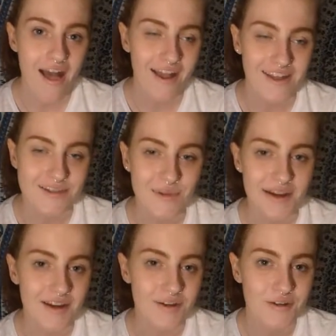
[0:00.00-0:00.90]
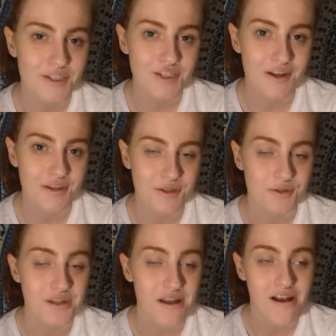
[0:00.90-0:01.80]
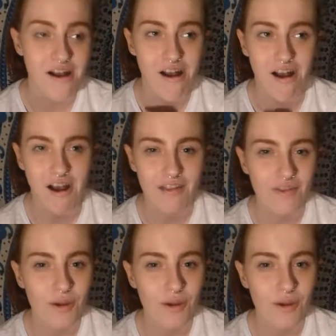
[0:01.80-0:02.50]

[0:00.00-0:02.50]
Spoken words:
And my orange eyeshadows aren't